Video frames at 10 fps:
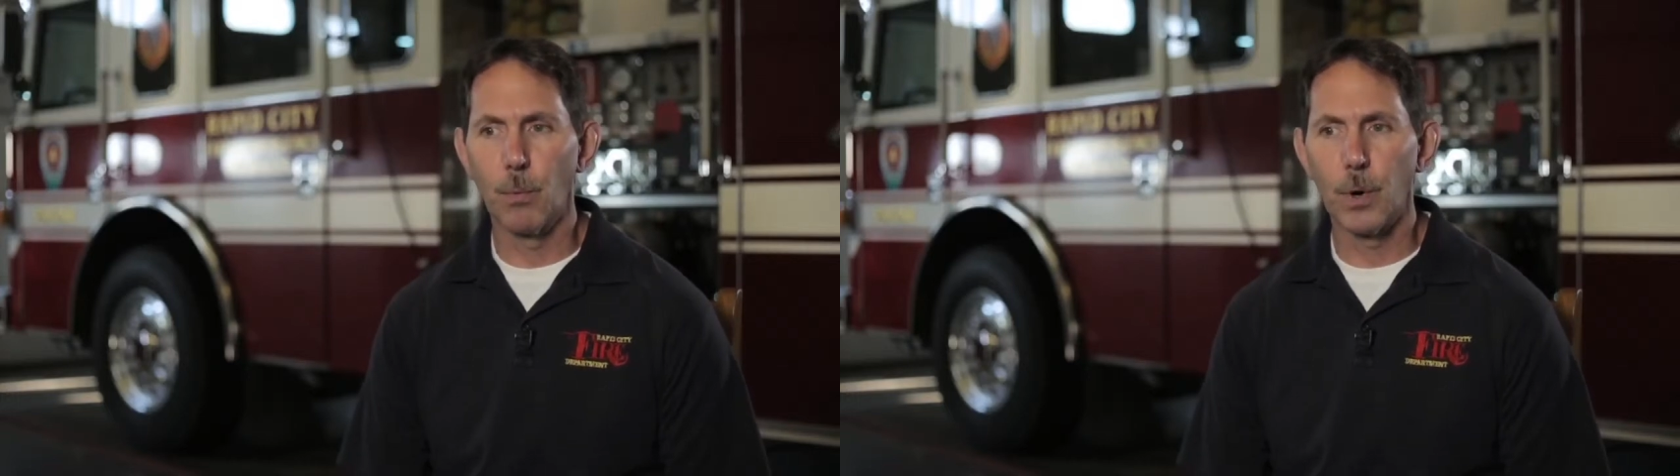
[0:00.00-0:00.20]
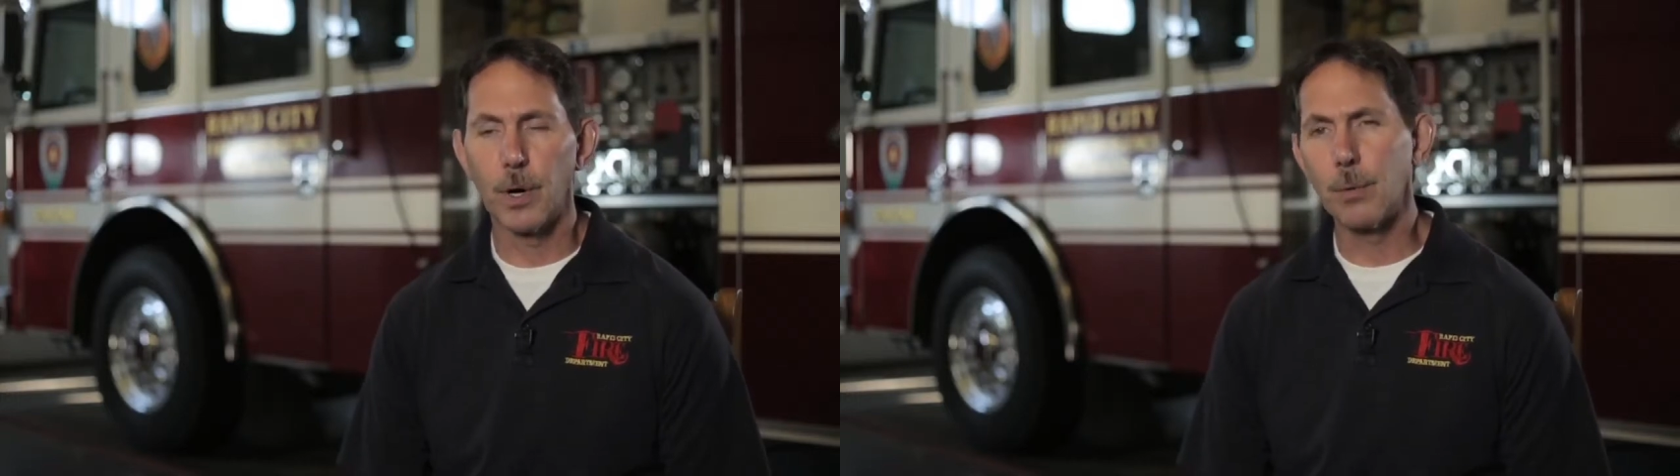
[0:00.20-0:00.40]

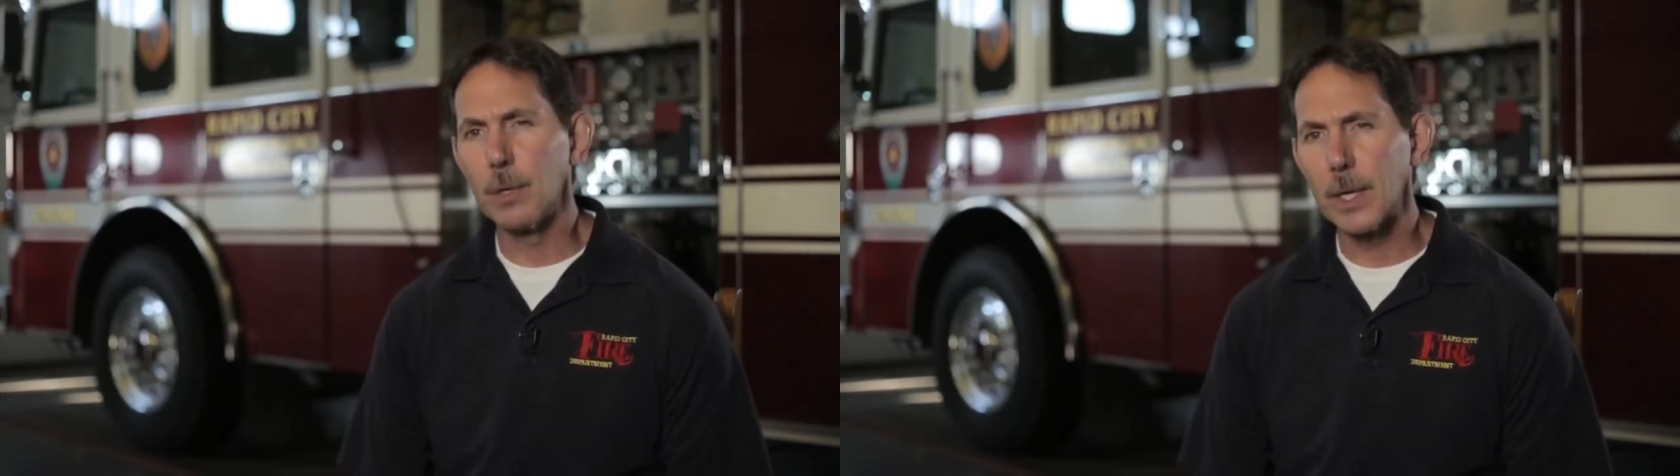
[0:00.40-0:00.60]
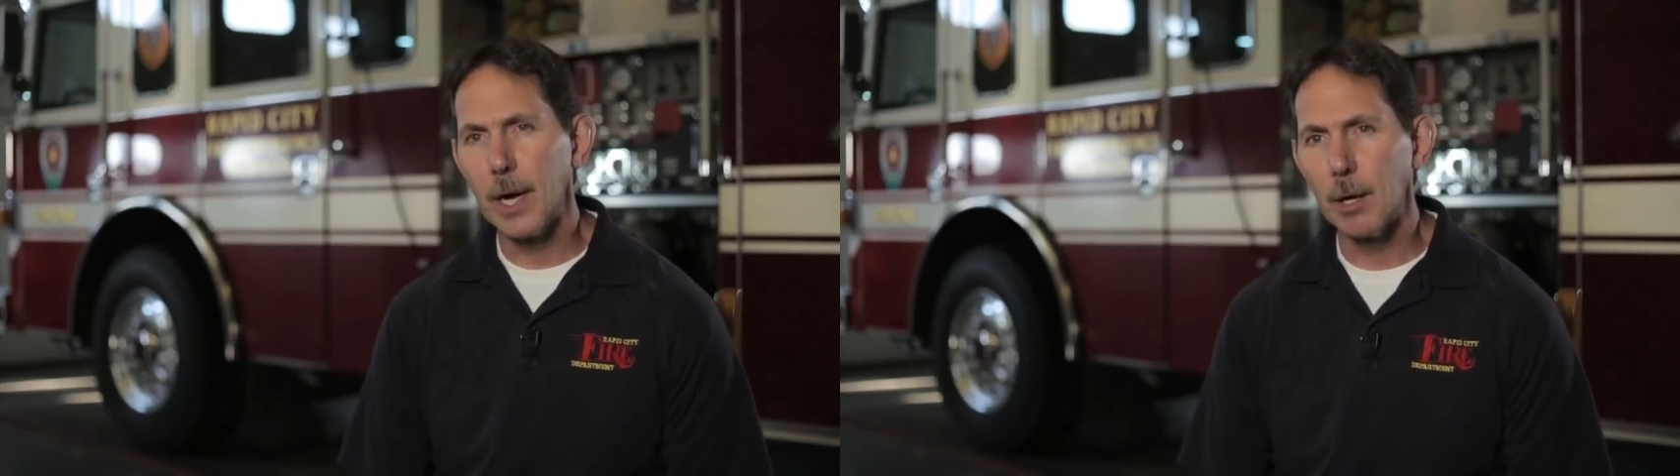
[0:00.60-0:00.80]
Where it
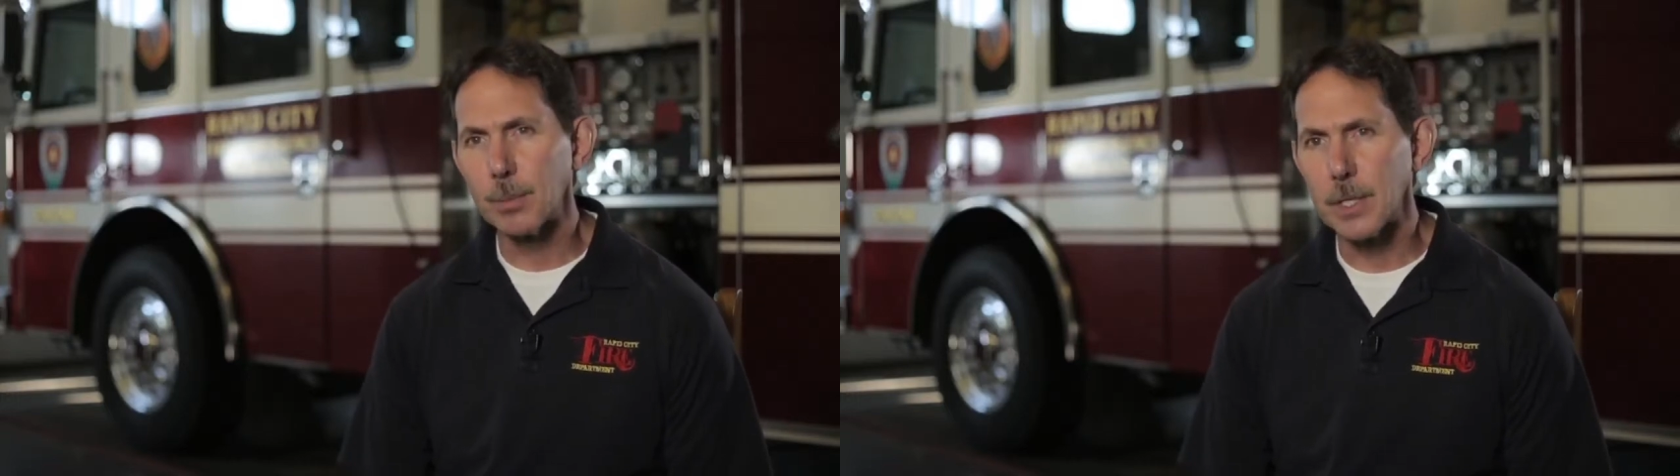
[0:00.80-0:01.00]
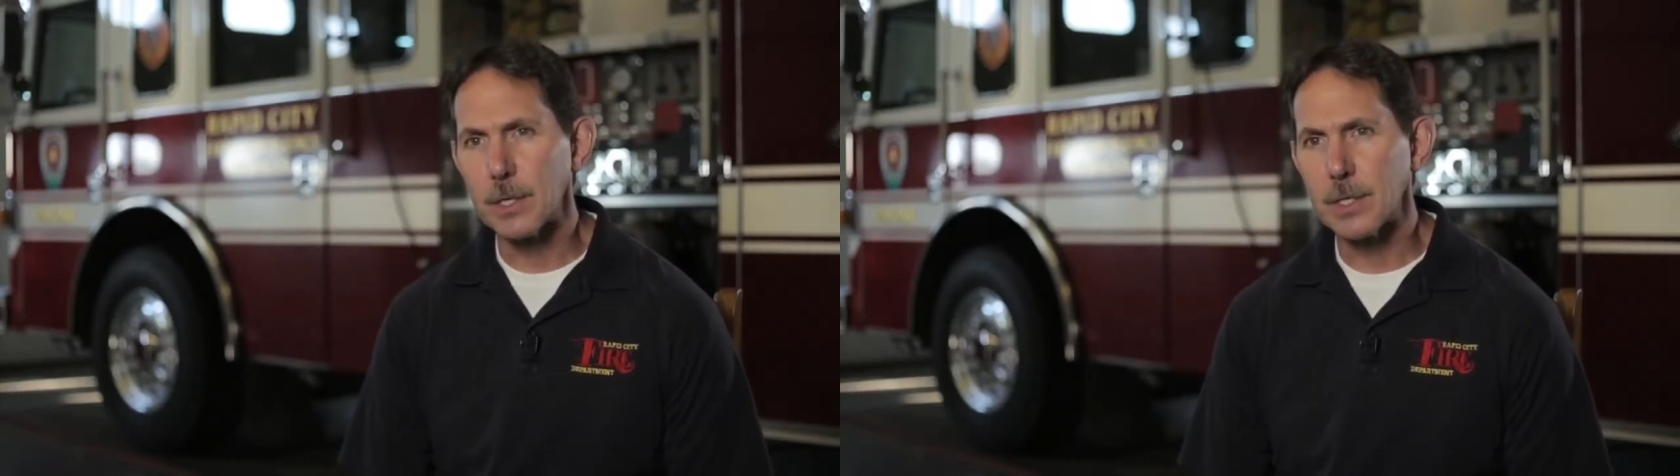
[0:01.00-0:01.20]
really
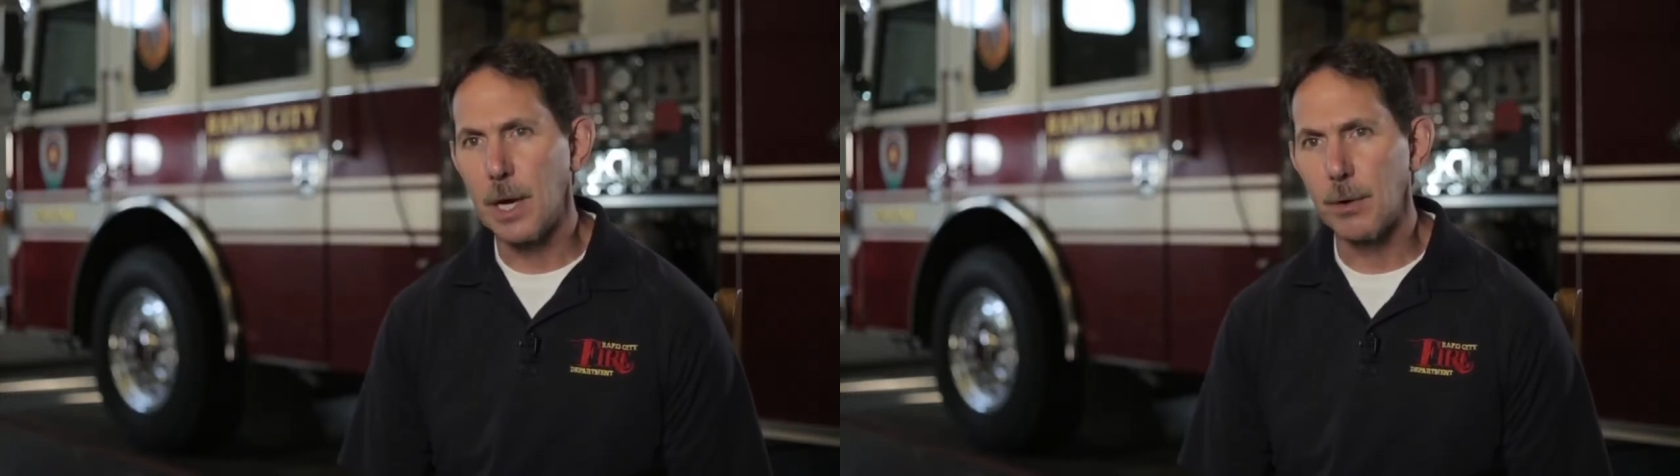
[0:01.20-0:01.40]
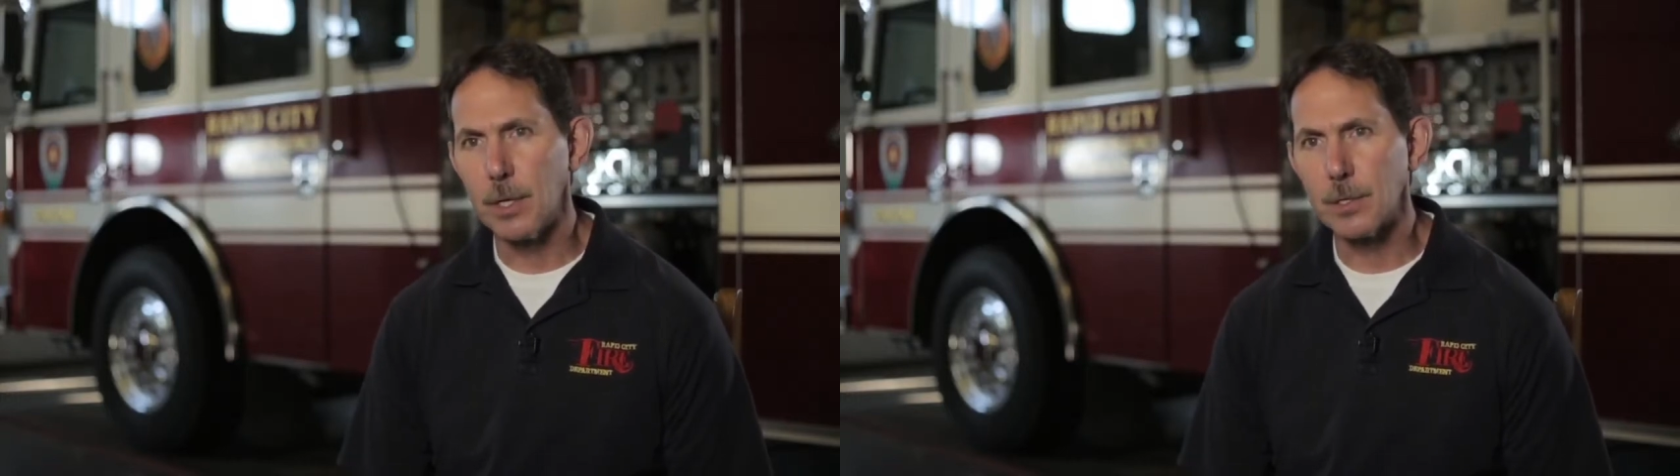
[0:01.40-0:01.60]
helps us out